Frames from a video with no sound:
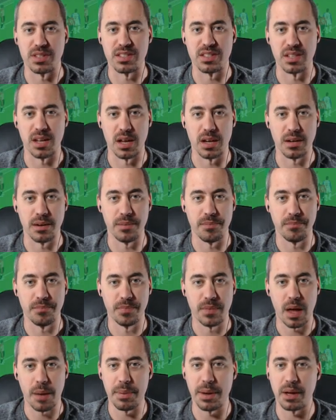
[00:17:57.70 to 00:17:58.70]
son.
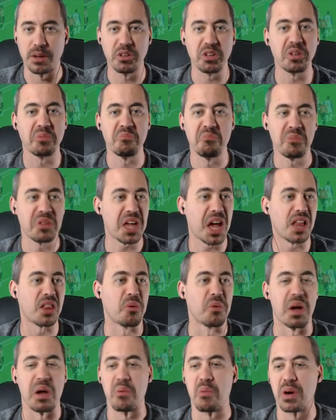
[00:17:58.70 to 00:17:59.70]
How about
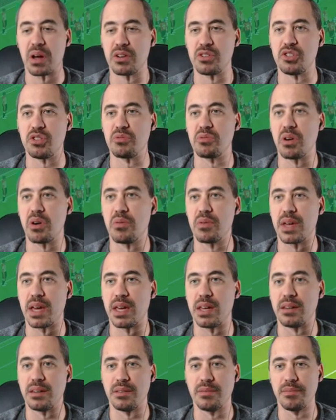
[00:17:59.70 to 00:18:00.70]
Galloway? Why don't you go
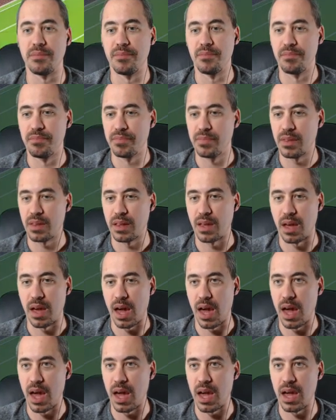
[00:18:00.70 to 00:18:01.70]
get
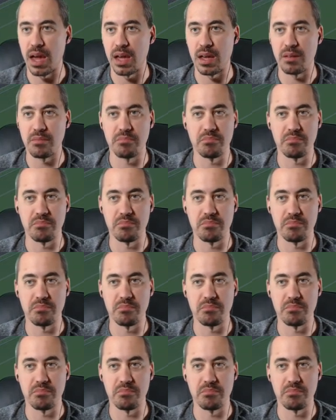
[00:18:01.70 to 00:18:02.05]
a